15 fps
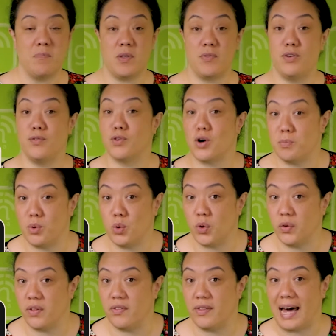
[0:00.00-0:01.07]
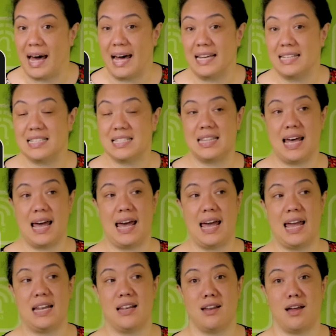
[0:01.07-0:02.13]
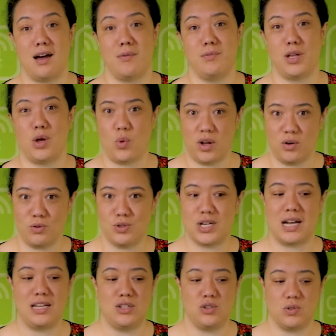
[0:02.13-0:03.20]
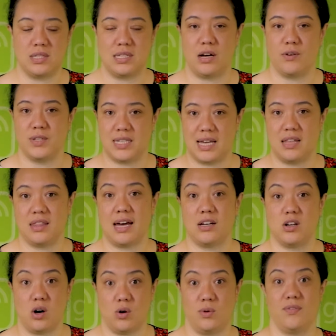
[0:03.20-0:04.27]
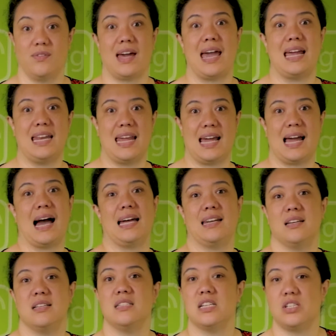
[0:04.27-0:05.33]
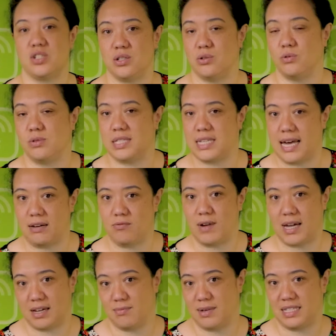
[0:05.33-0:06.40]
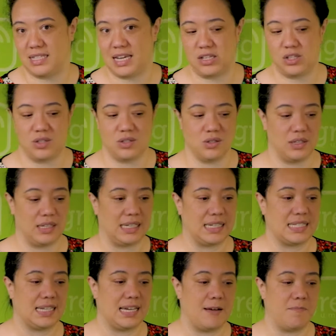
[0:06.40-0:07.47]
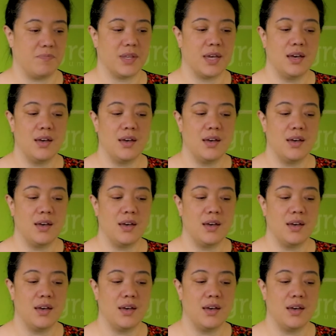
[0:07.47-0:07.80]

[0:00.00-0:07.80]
If you've got more than that, then why not challenge yourself? Set that goal of gaining an additional 10 recommendations on LinkedIn.